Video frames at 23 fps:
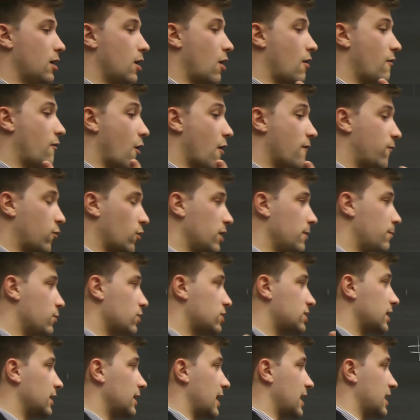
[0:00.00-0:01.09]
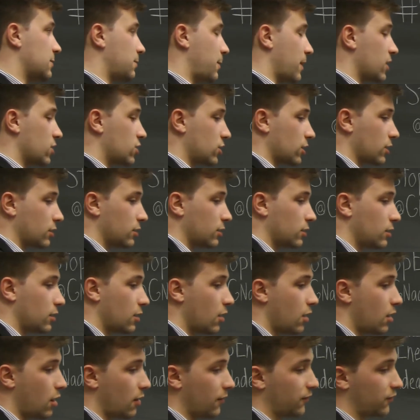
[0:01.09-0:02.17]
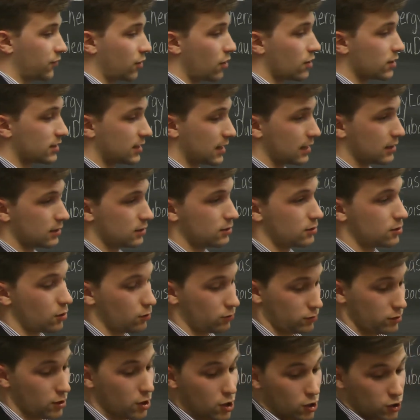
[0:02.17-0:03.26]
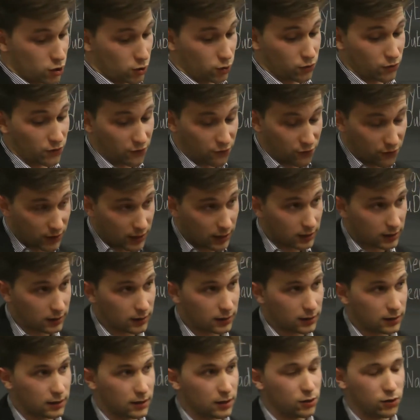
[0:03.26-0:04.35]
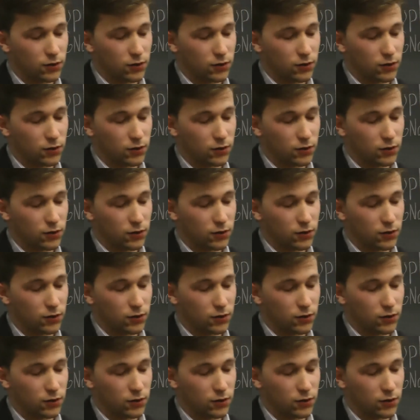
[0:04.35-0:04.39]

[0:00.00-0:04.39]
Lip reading: a 40% expansion of tar sands, so to fill